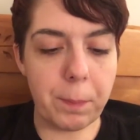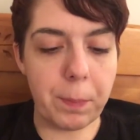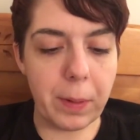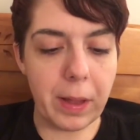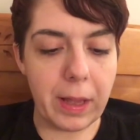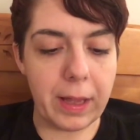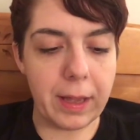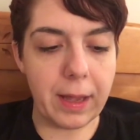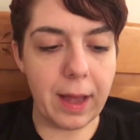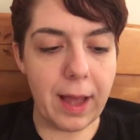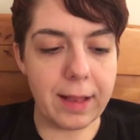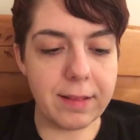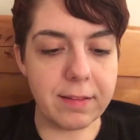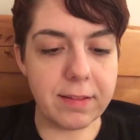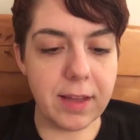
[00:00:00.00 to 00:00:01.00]
But
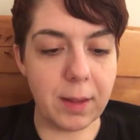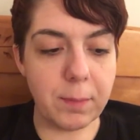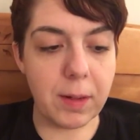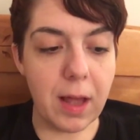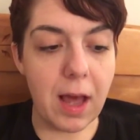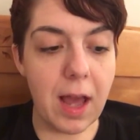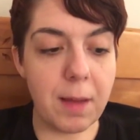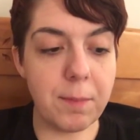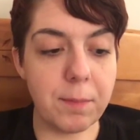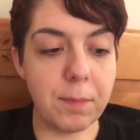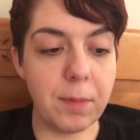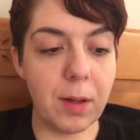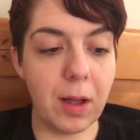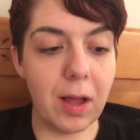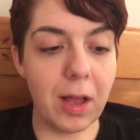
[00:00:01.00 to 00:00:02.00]
at the same
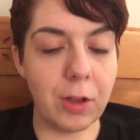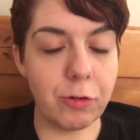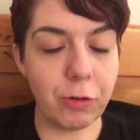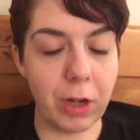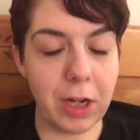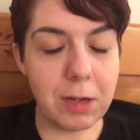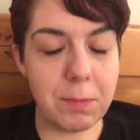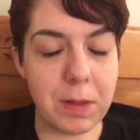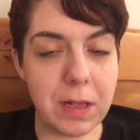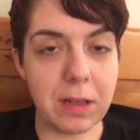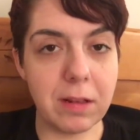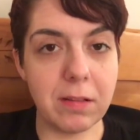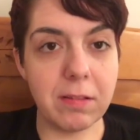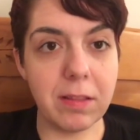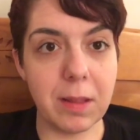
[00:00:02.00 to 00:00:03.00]
time, a drain
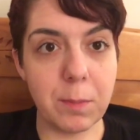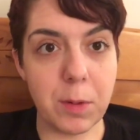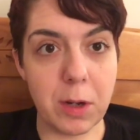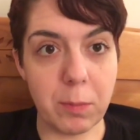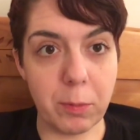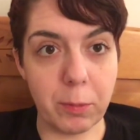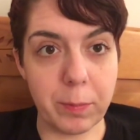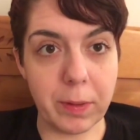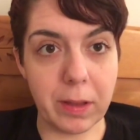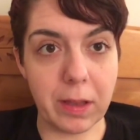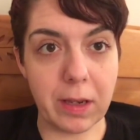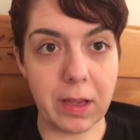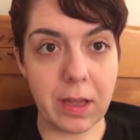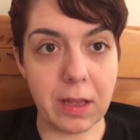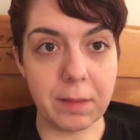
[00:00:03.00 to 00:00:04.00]
means limited
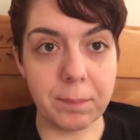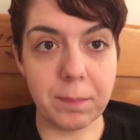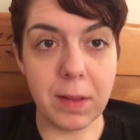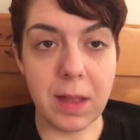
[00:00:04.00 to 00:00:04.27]
mobility.